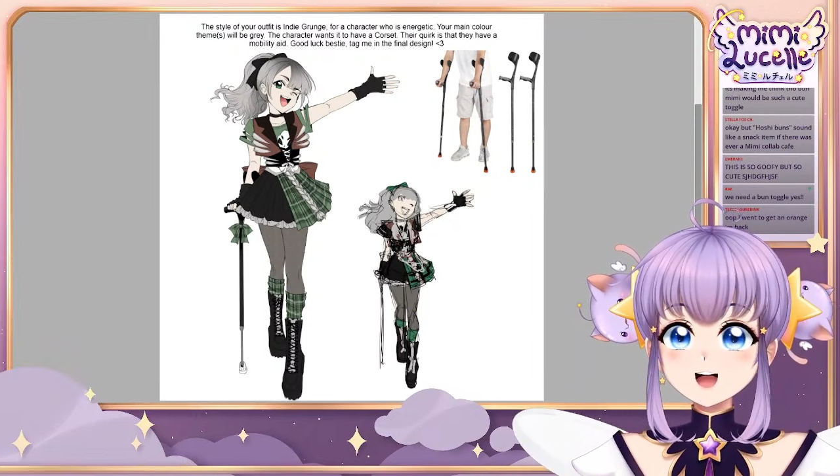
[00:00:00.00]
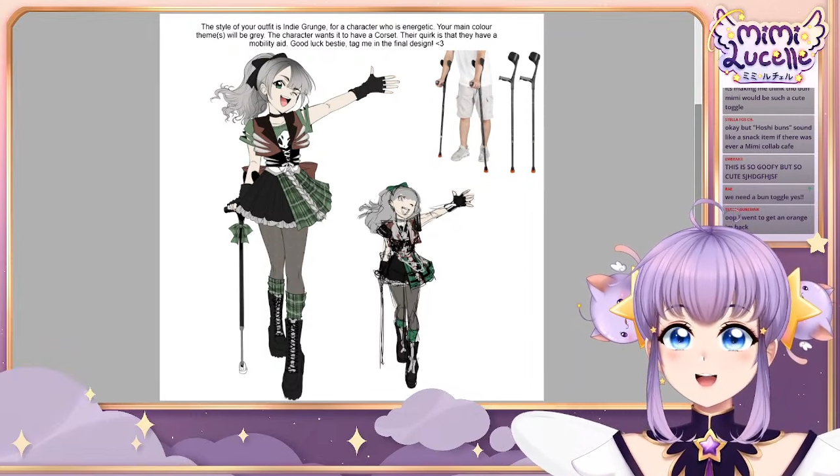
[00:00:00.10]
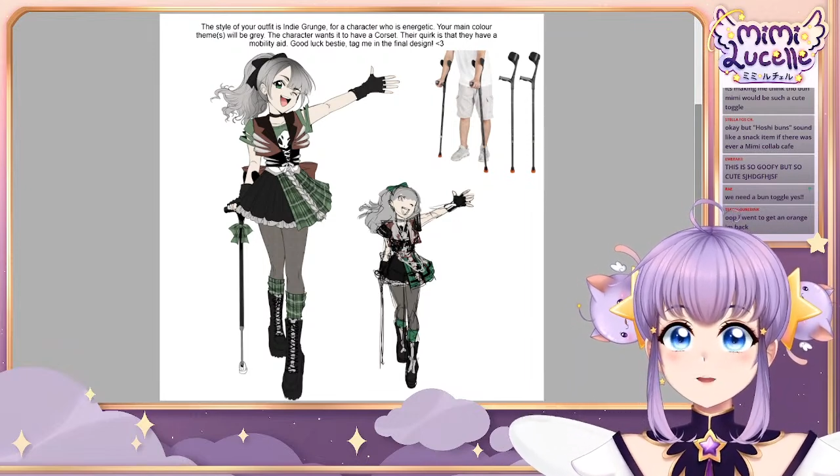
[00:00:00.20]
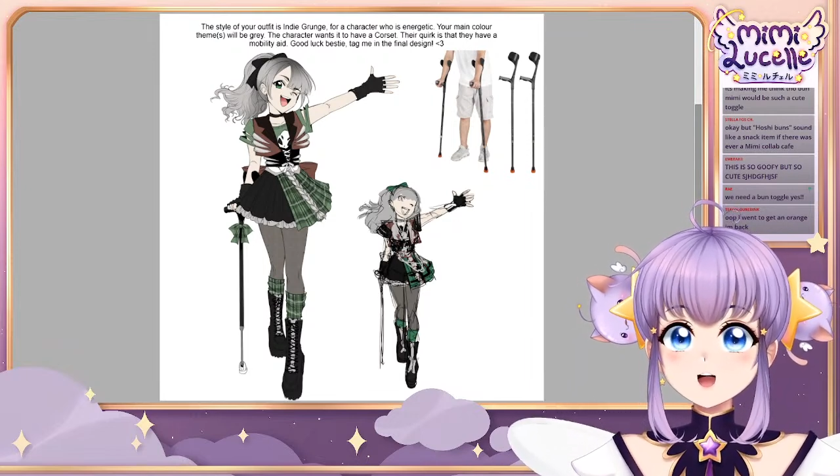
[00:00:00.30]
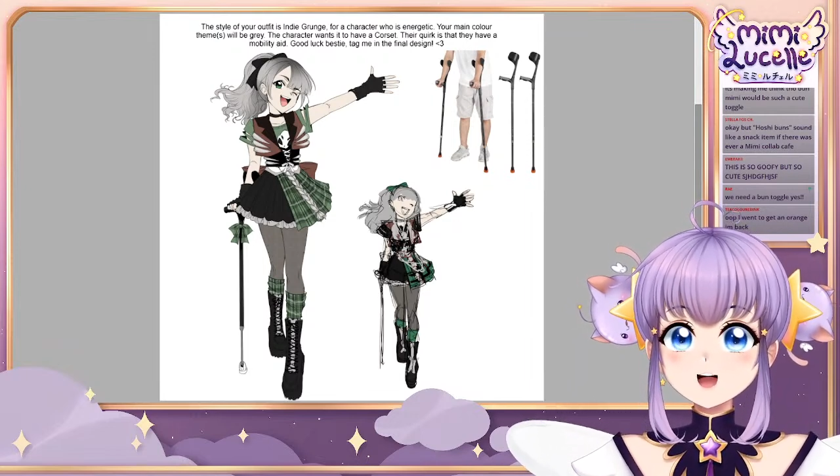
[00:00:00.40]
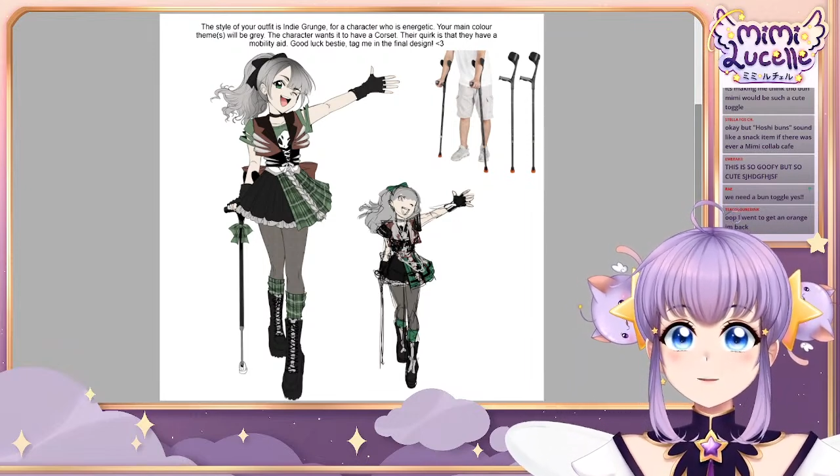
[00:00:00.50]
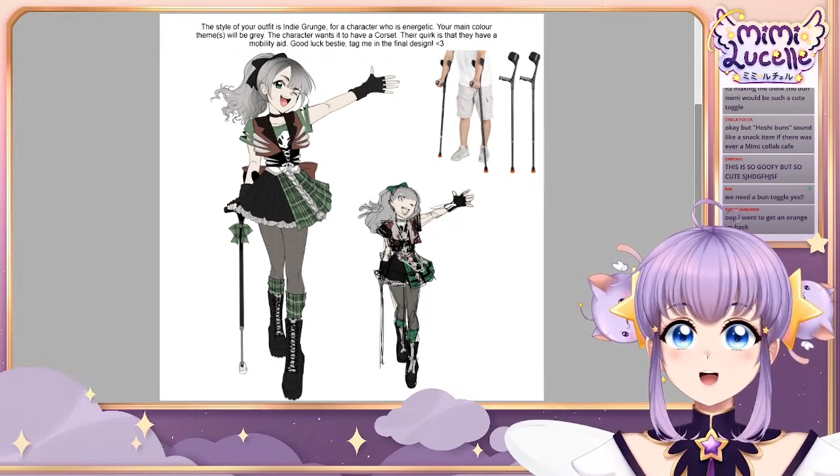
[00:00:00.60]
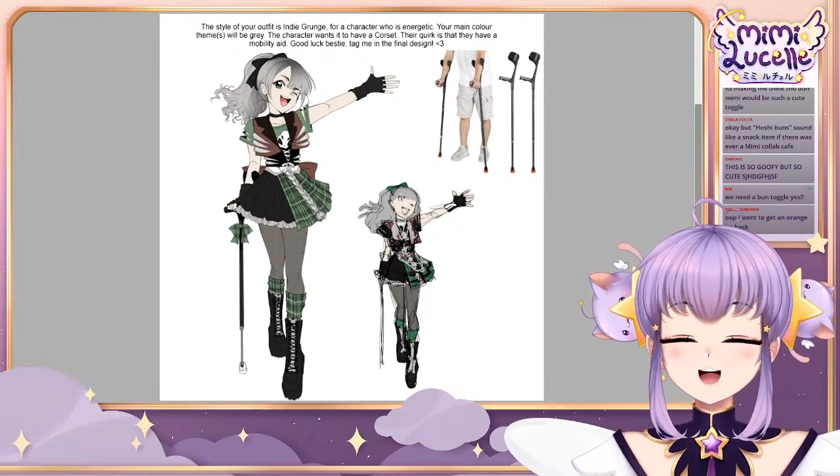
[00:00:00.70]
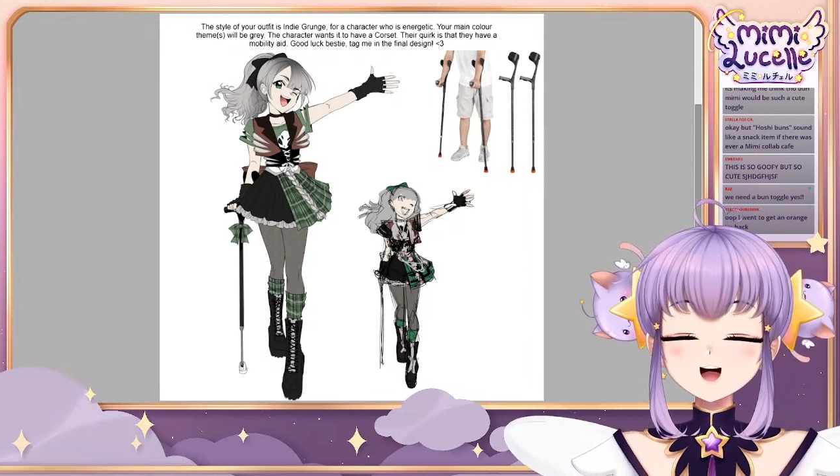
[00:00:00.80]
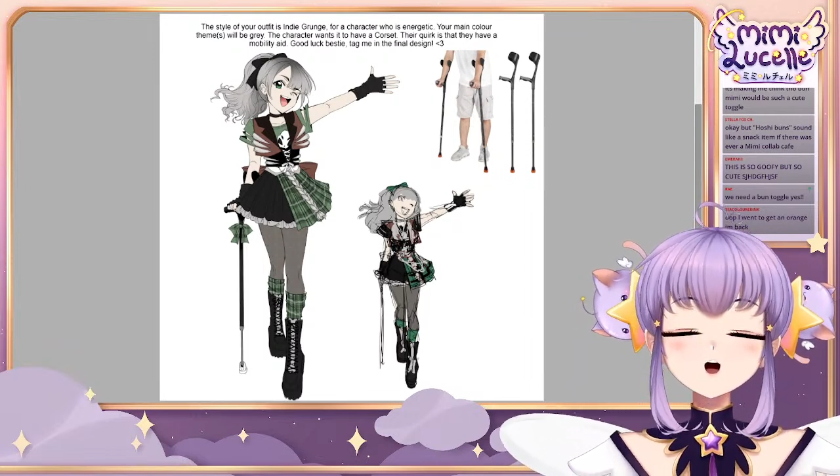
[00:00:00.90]
cafe.
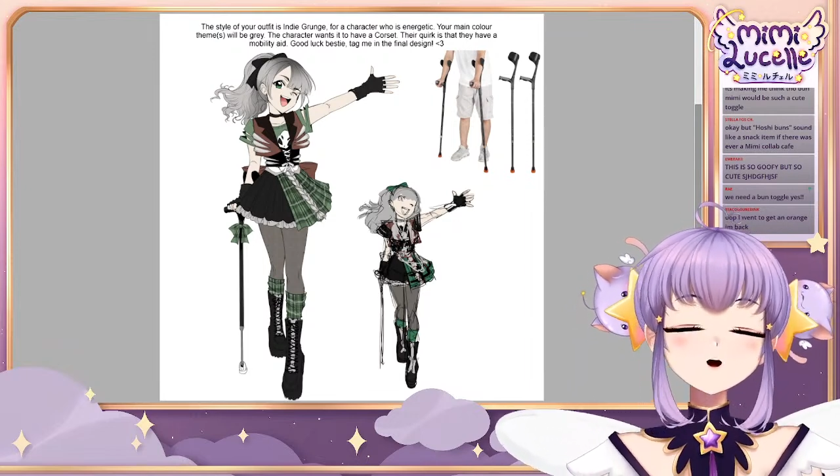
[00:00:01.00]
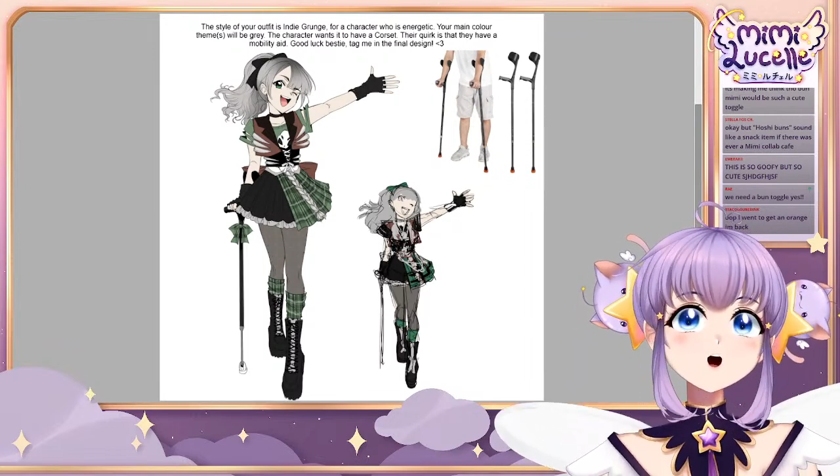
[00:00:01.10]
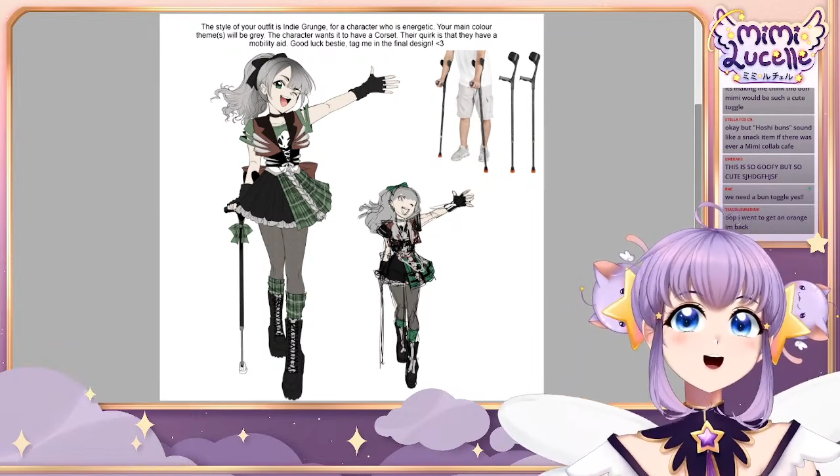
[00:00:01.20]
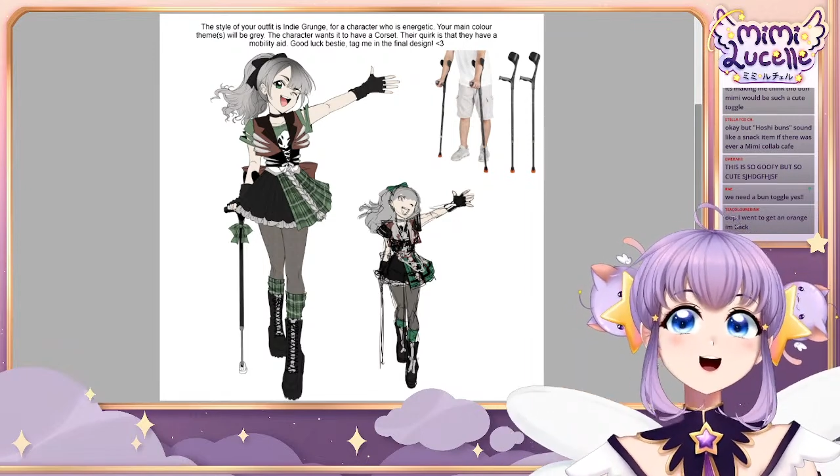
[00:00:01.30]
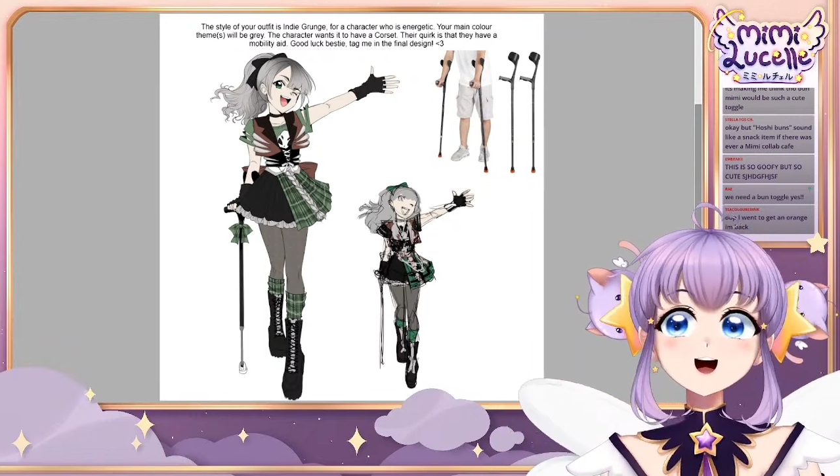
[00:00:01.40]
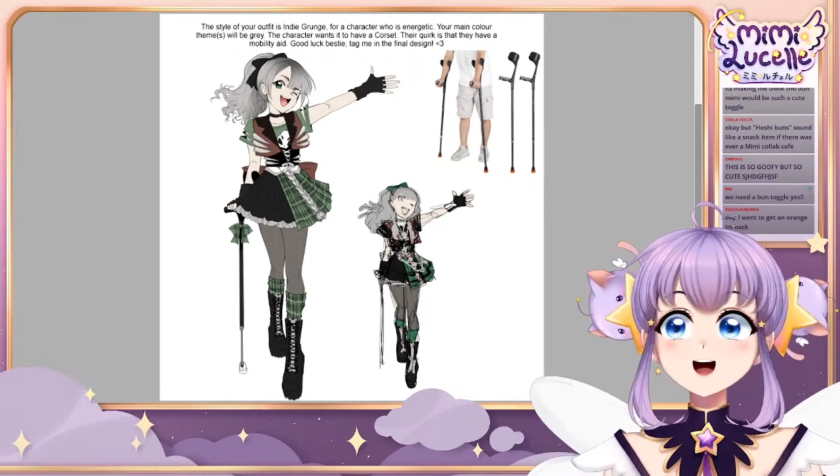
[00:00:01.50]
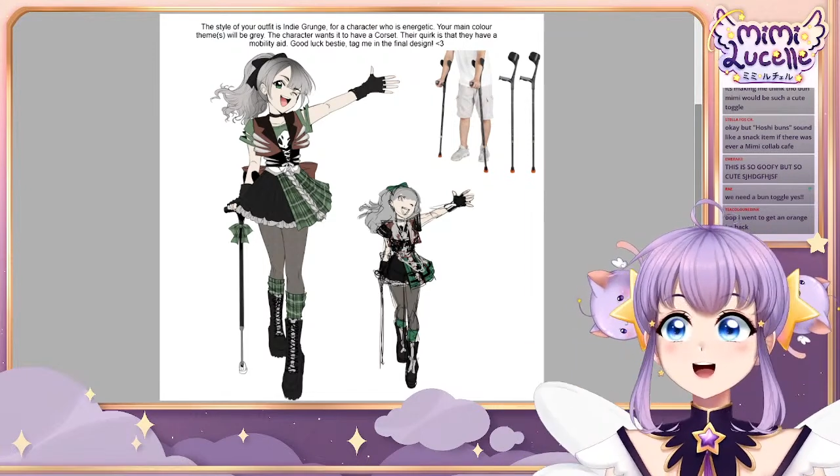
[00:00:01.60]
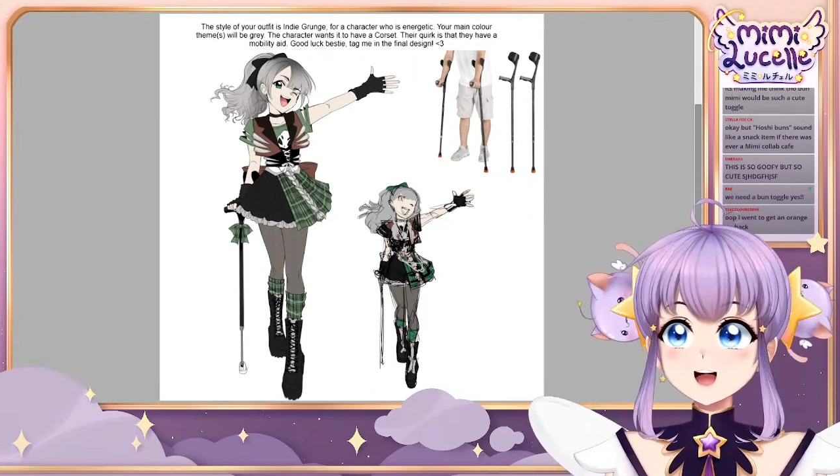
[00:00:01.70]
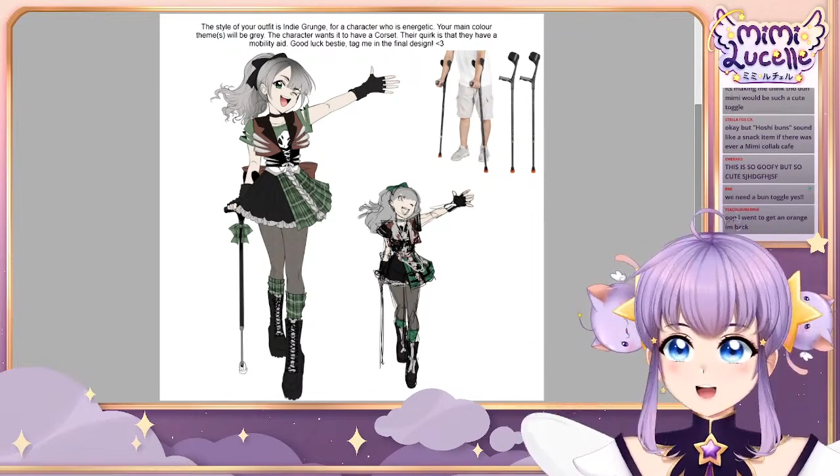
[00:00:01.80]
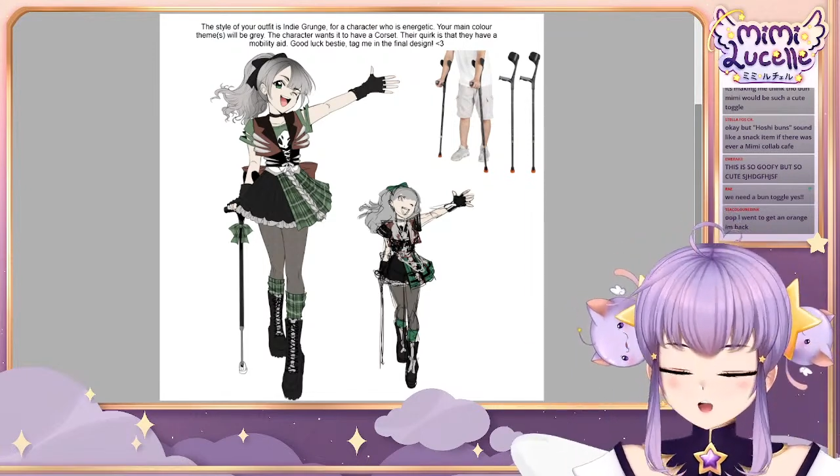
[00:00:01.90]
Oh my god.